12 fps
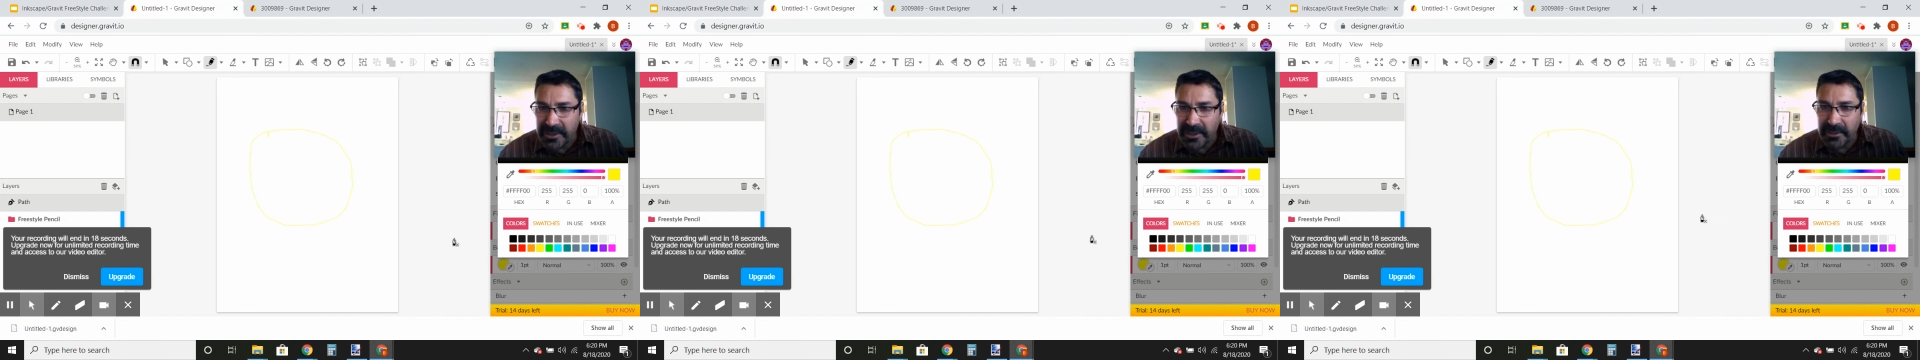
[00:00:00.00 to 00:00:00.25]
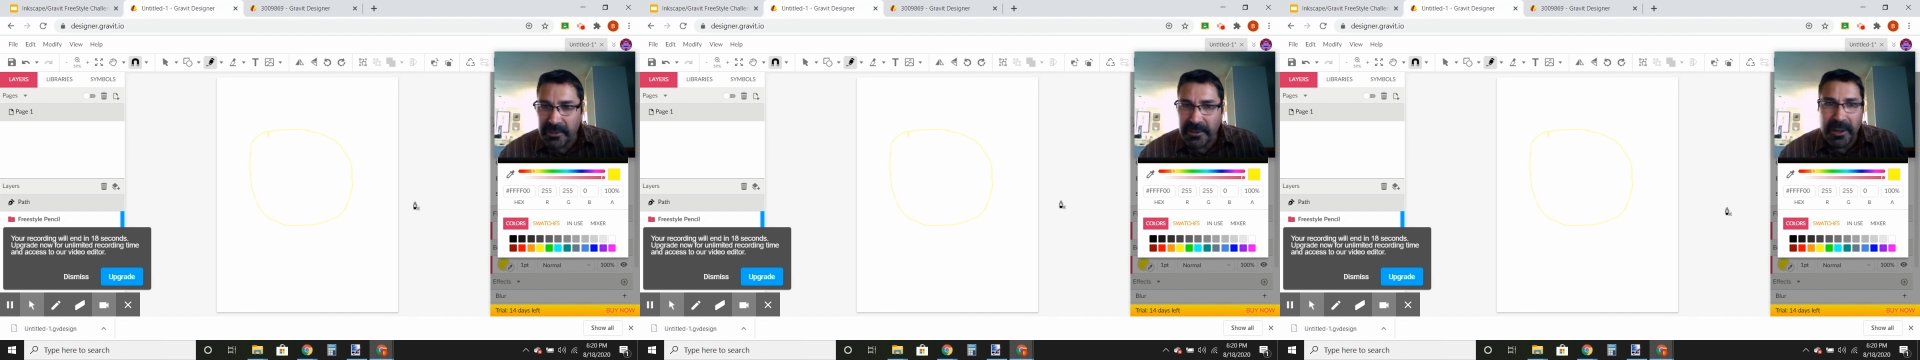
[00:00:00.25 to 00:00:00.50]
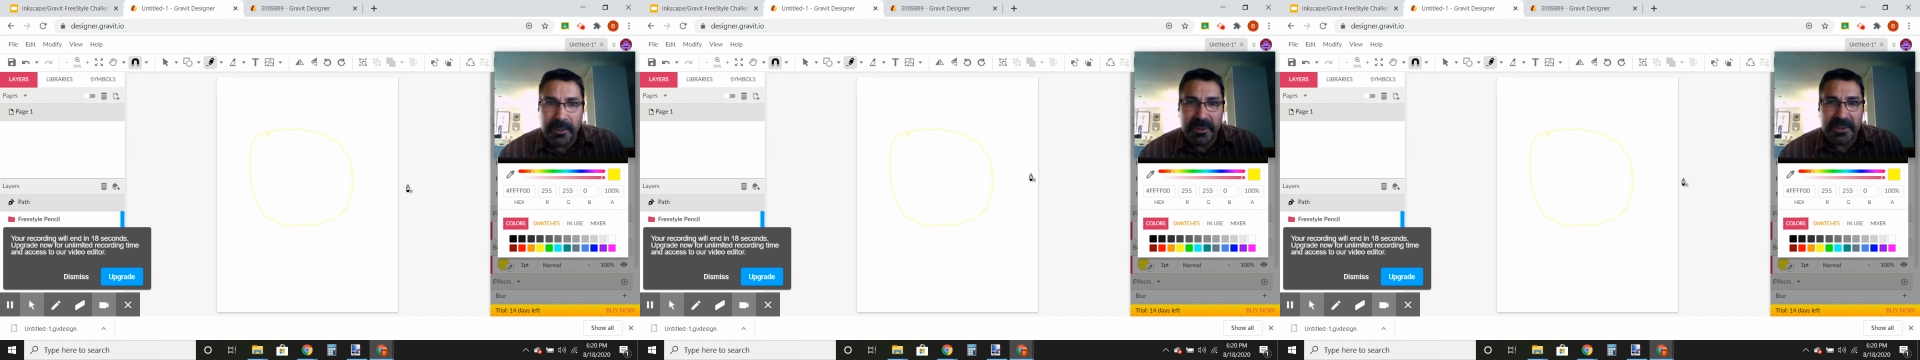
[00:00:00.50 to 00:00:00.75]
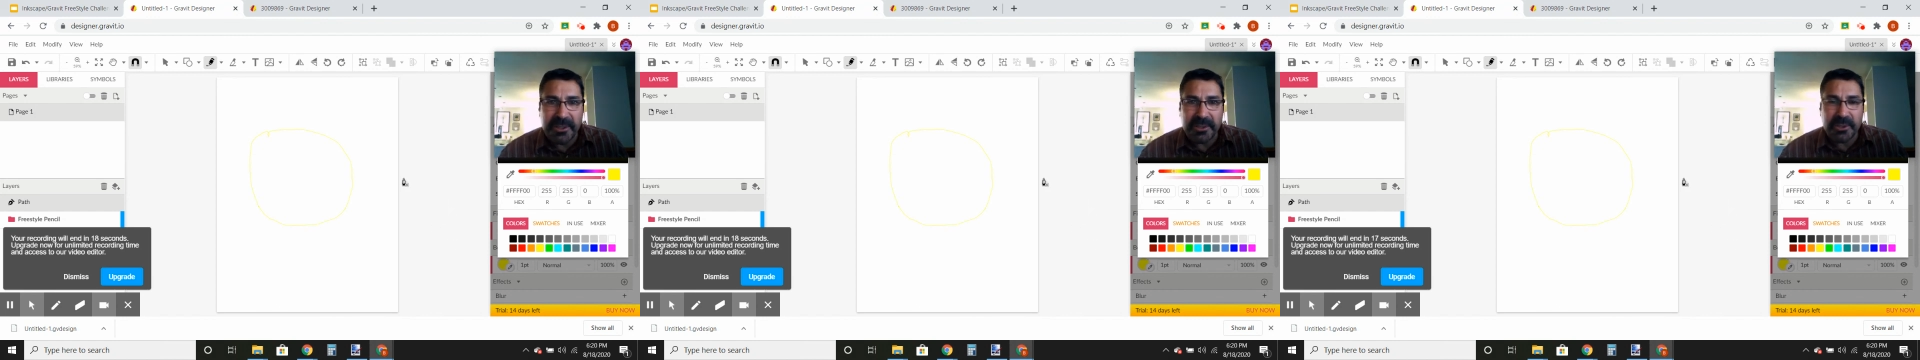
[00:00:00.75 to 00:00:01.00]

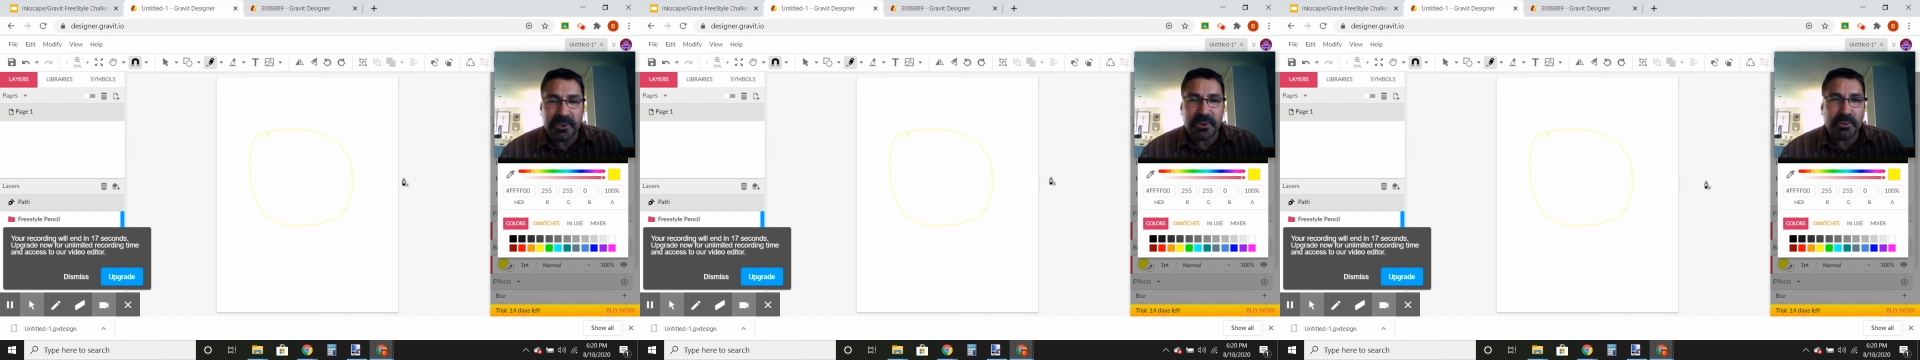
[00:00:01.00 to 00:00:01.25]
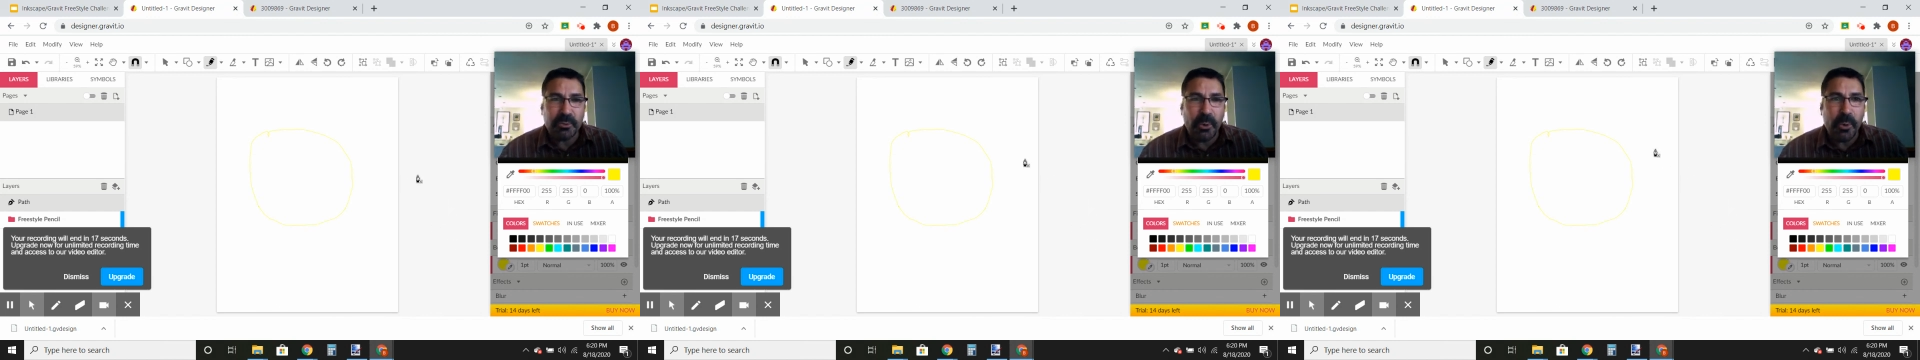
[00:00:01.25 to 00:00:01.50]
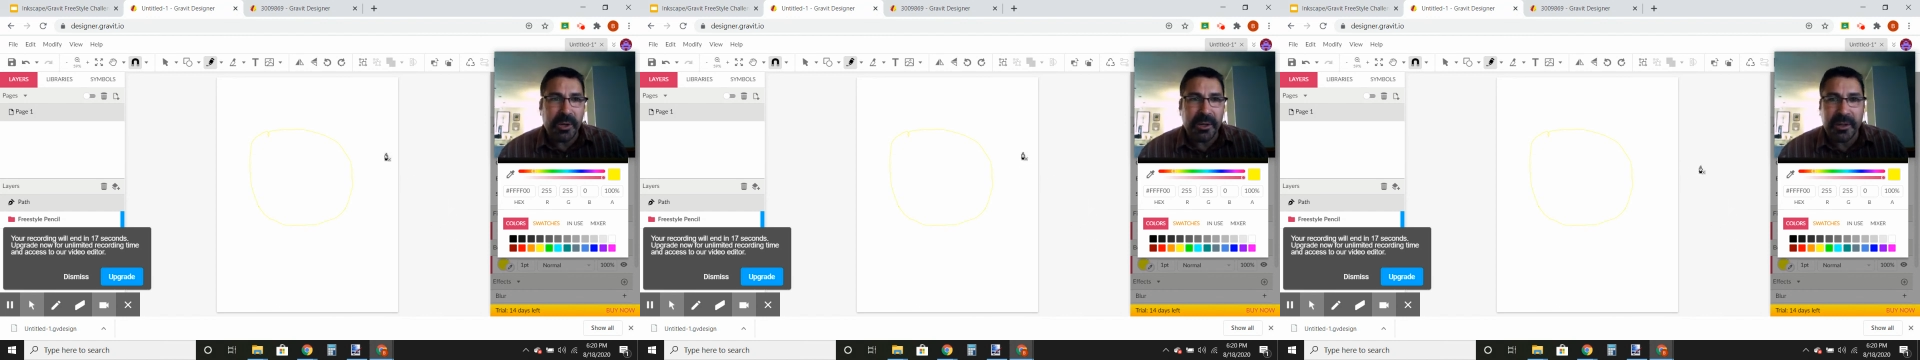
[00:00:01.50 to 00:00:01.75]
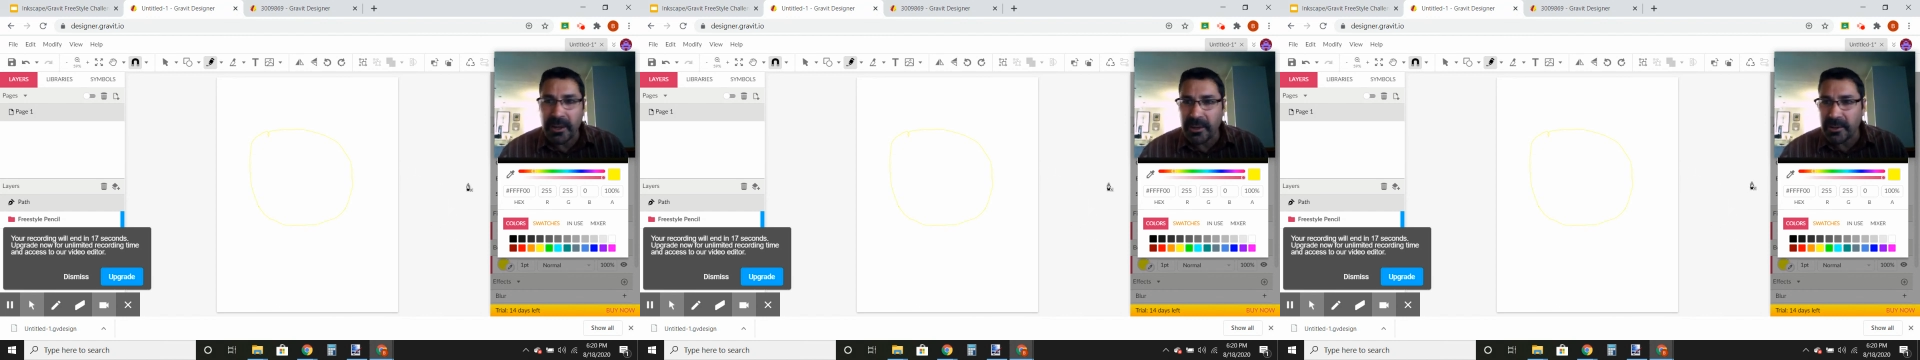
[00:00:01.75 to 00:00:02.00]
the stroke
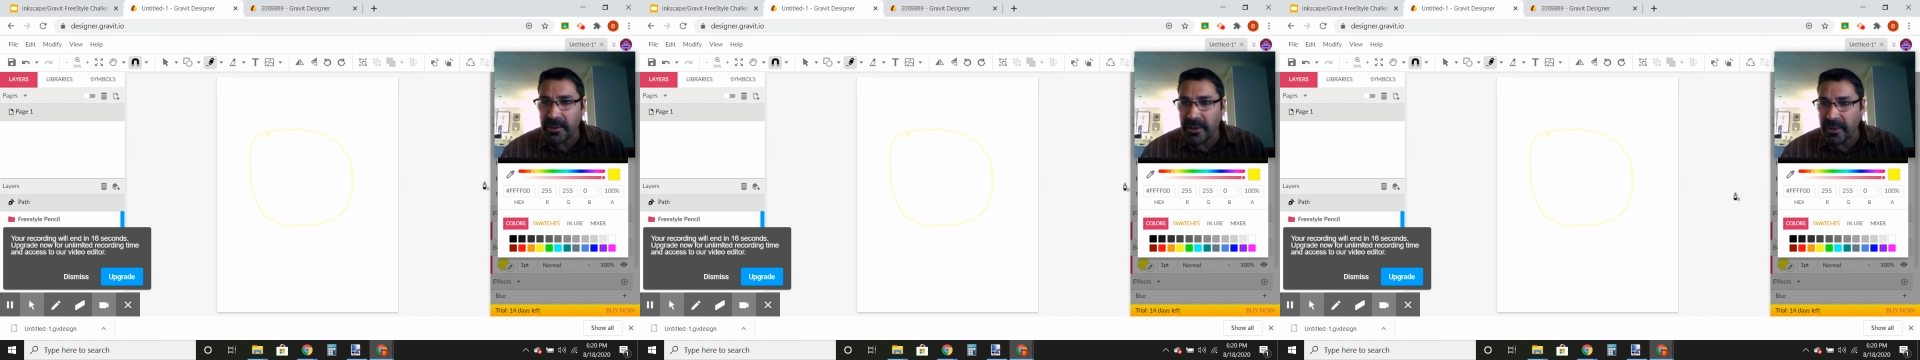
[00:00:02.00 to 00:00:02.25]
color.